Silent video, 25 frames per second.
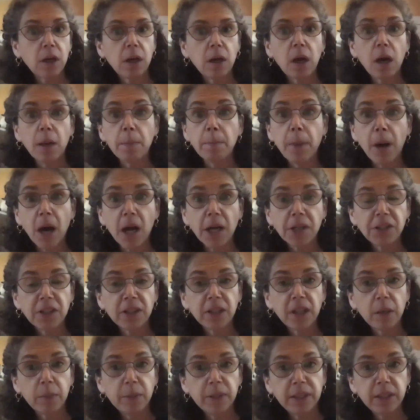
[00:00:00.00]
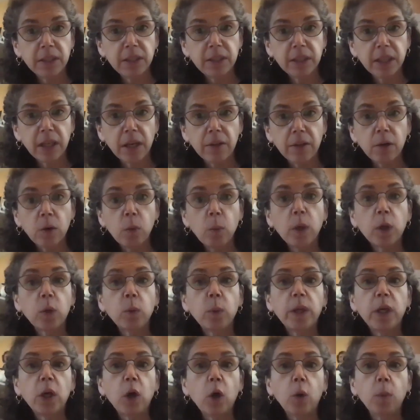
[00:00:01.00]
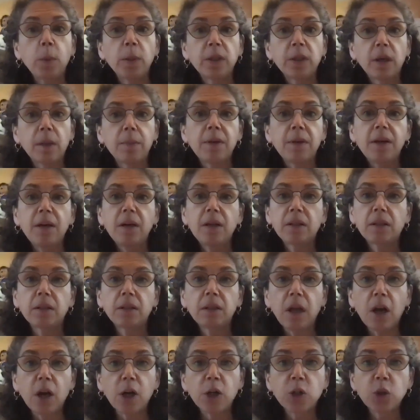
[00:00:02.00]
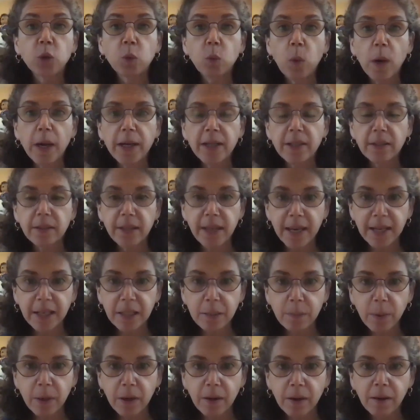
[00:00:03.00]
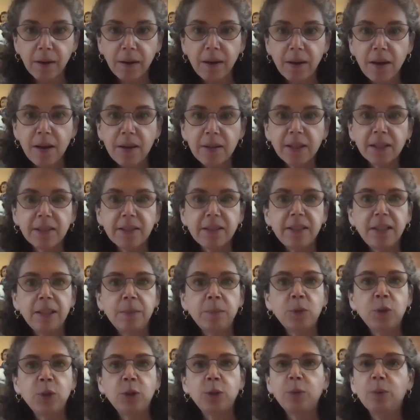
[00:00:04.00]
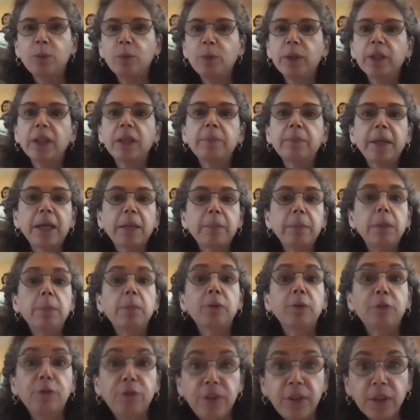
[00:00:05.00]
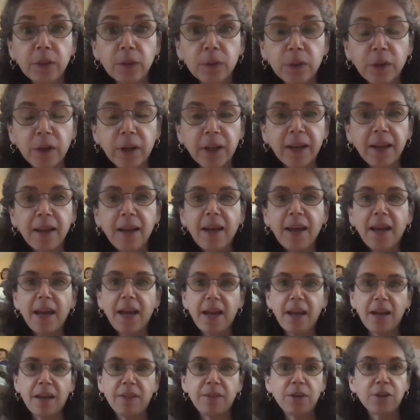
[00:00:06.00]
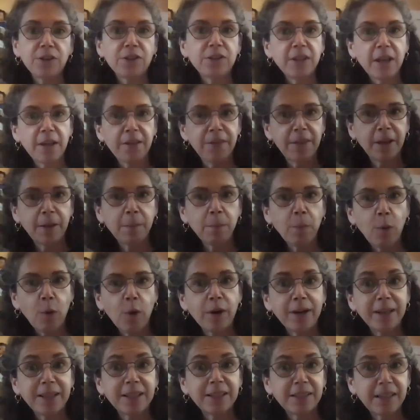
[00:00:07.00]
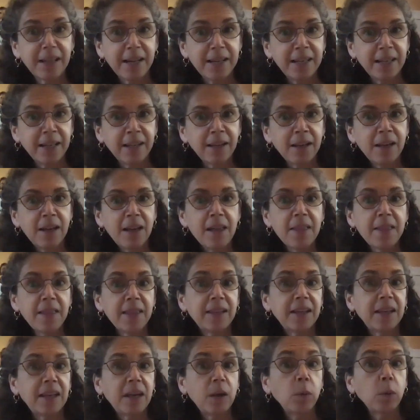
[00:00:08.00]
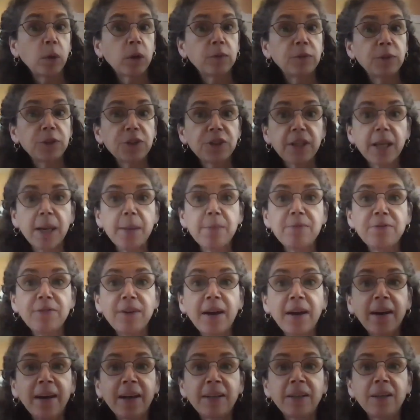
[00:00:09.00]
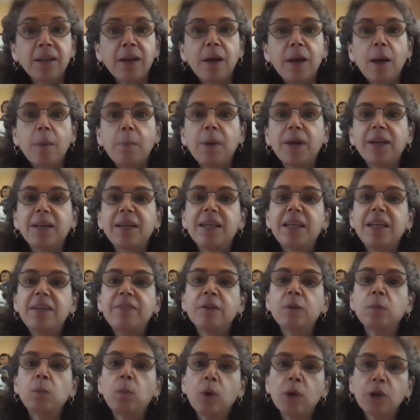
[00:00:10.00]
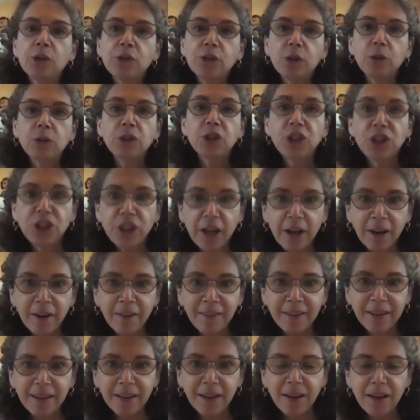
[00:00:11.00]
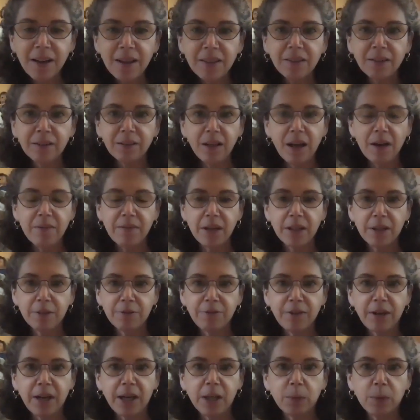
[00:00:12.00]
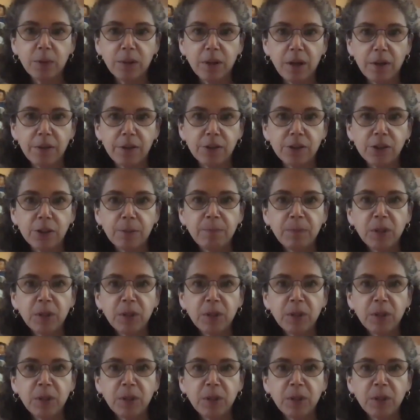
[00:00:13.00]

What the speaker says: unboxing that we did together when we opened up the large white teddy bear that seemed to really make people feel good, and there's nothing more exciting than a wonderful Steiff find, but even more so sharing the love and the find with others.